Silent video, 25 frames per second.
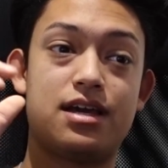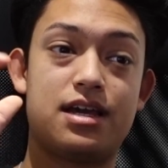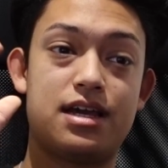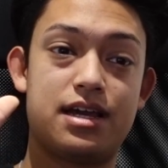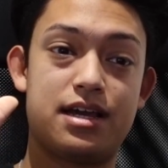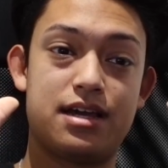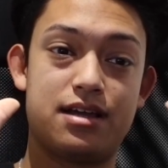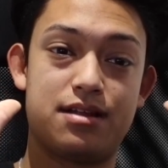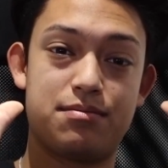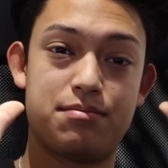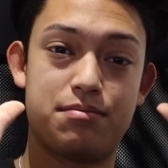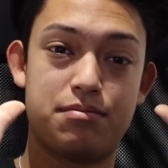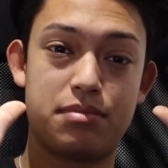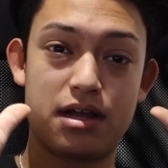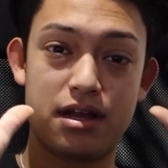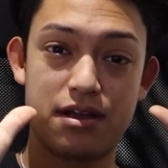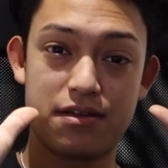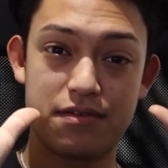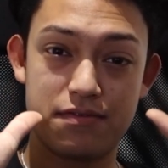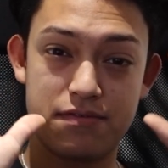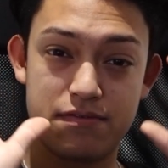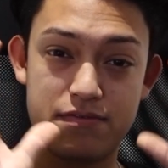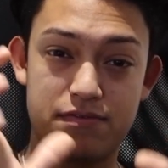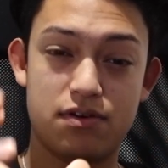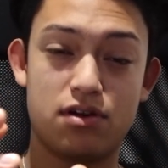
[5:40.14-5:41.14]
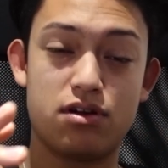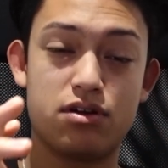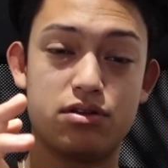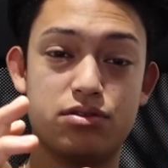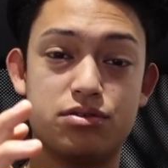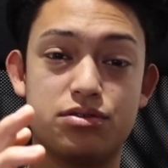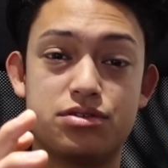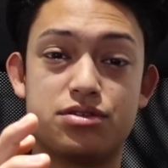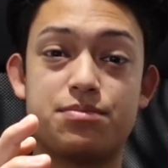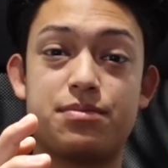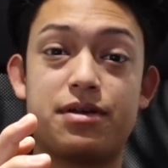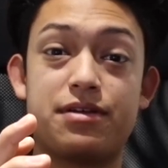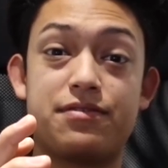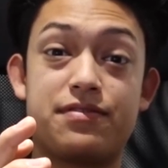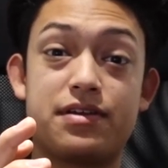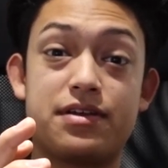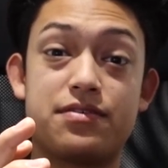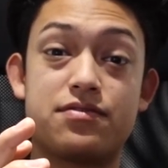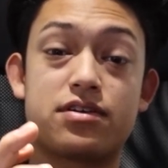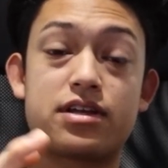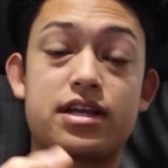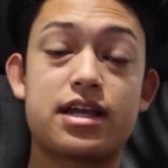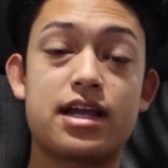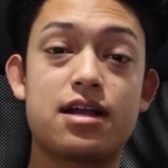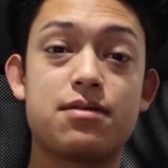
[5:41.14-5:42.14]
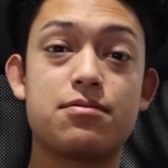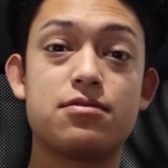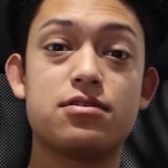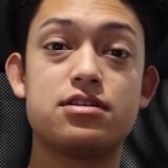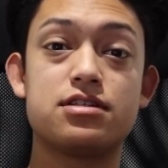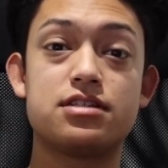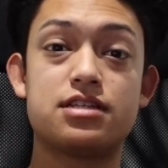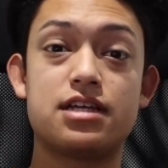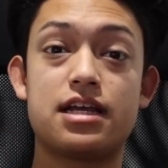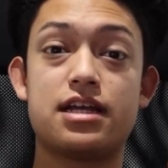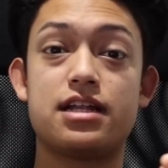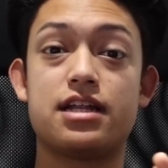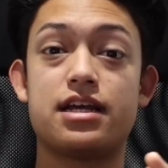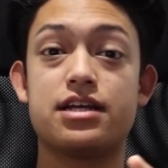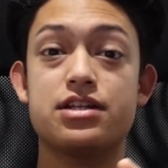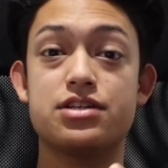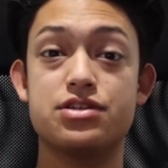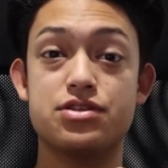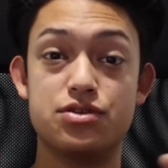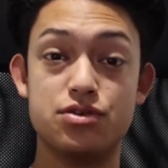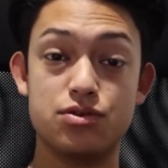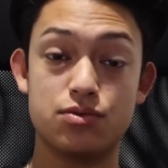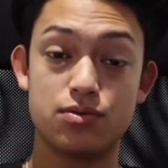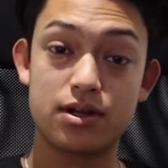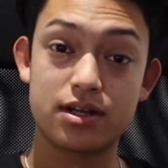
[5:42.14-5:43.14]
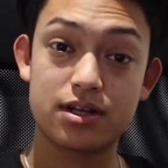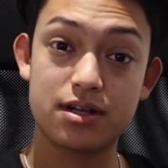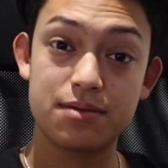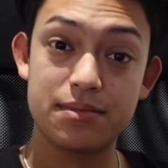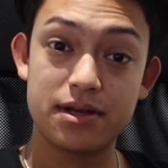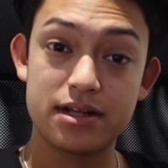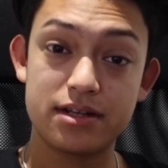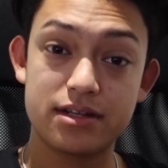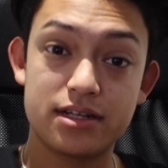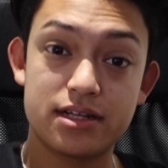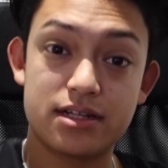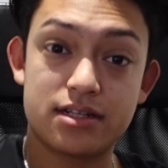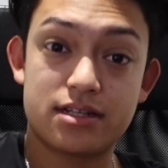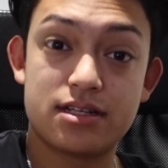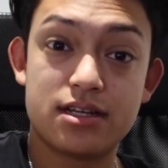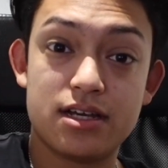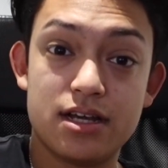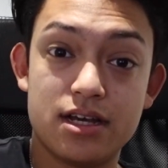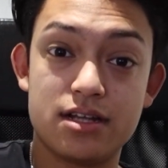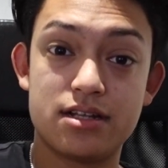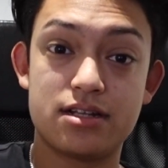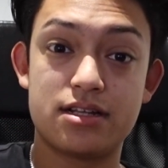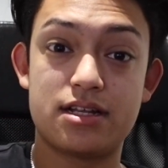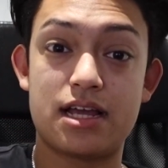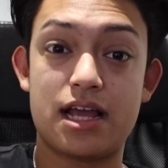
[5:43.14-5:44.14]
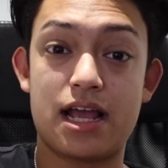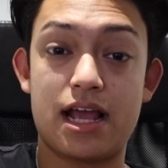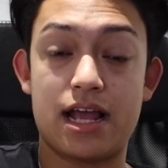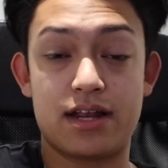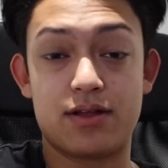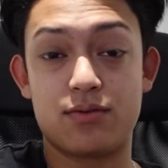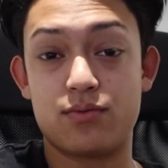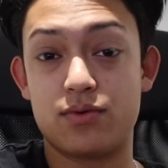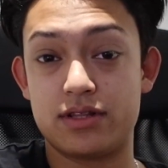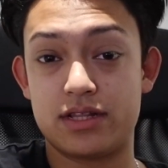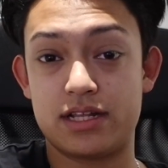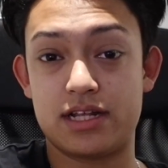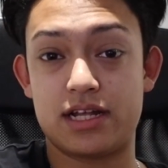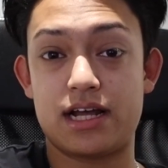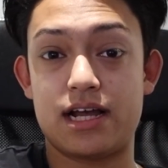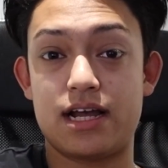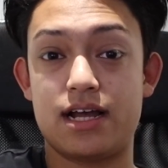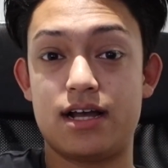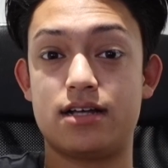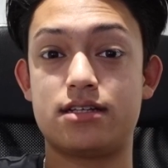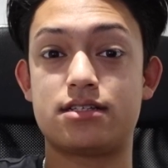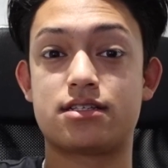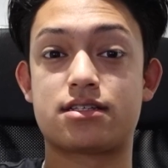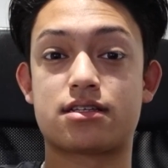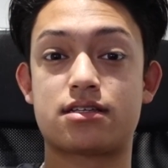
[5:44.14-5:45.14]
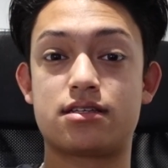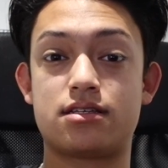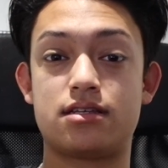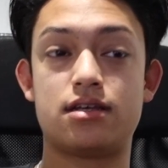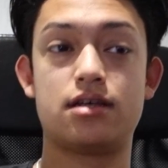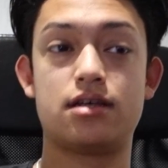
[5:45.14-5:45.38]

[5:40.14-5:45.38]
and by far those are my favorite cameras, and I do recommend it to anyone that asks.